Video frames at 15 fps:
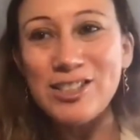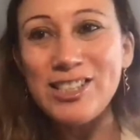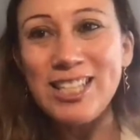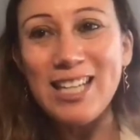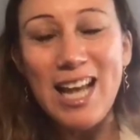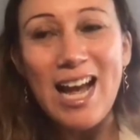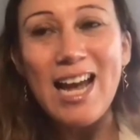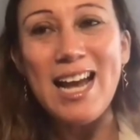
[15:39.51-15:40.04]

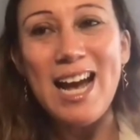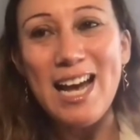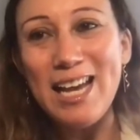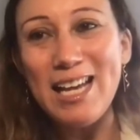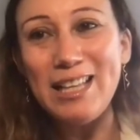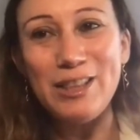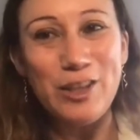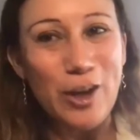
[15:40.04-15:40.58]
Sheila.
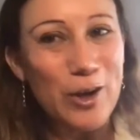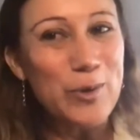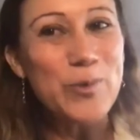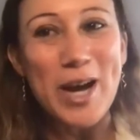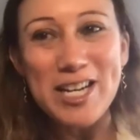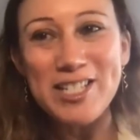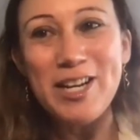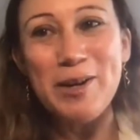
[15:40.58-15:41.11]
I don't
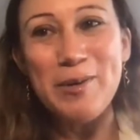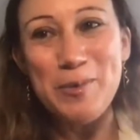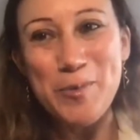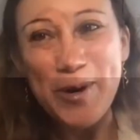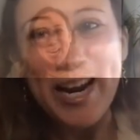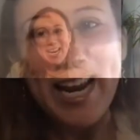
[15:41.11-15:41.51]
watch and